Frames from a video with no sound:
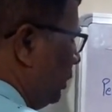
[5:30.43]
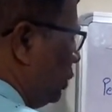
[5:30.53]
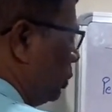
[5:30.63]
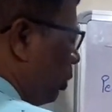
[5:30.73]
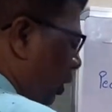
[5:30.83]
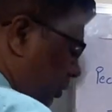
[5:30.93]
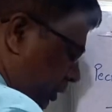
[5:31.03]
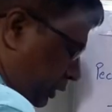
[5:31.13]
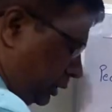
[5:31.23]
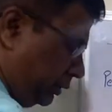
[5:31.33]
the small
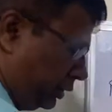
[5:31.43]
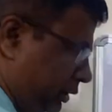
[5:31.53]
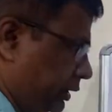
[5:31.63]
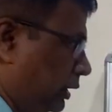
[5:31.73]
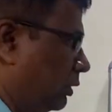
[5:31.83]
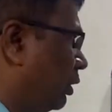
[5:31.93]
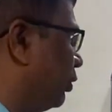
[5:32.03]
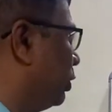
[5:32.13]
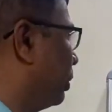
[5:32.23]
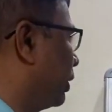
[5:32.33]
muscle which is there
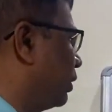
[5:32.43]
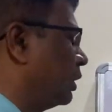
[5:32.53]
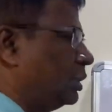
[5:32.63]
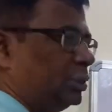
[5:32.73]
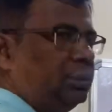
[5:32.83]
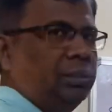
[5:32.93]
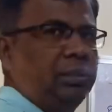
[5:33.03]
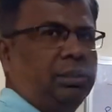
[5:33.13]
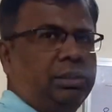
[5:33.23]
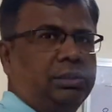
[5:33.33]
of the pectoral region.
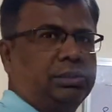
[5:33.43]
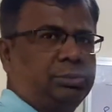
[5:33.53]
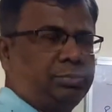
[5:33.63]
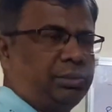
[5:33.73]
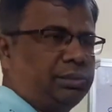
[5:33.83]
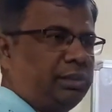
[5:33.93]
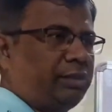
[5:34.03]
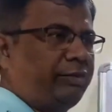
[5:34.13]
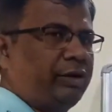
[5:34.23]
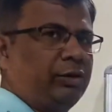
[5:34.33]
It is
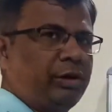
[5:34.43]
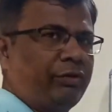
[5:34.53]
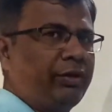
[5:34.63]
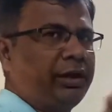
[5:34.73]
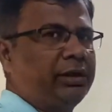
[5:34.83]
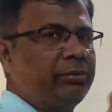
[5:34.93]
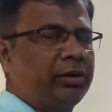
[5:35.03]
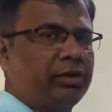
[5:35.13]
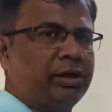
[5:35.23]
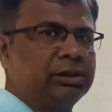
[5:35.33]
present when you reflect the
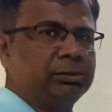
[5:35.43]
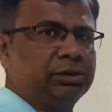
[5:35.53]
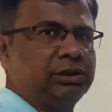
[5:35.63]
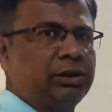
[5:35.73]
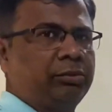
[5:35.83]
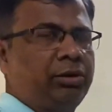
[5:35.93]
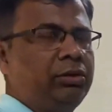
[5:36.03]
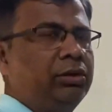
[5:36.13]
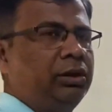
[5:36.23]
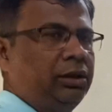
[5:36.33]
pectoralis major
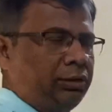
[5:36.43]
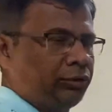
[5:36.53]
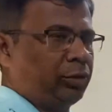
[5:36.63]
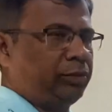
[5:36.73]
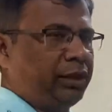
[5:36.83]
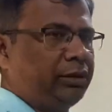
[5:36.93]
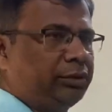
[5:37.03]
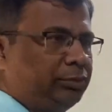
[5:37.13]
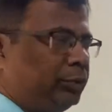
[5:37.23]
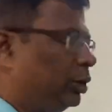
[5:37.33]
above. From there,
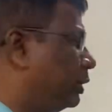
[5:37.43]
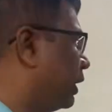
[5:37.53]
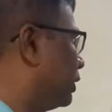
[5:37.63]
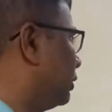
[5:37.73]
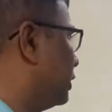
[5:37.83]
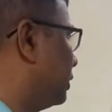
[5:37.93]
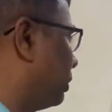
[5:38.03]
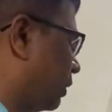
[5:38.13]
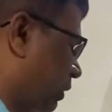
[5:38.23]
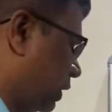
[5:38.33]
below that you will see
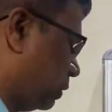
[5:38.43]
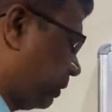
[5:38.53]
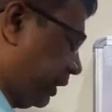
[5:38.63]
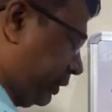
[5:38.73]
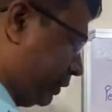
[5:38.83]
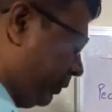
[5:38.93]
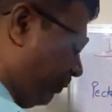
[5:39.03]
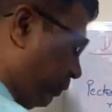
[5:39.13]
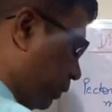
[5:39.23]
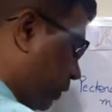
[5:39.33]
pectoralis minor.
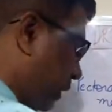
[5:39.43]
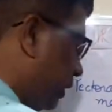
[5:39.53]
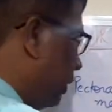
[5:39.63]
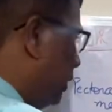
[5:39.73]
Okay.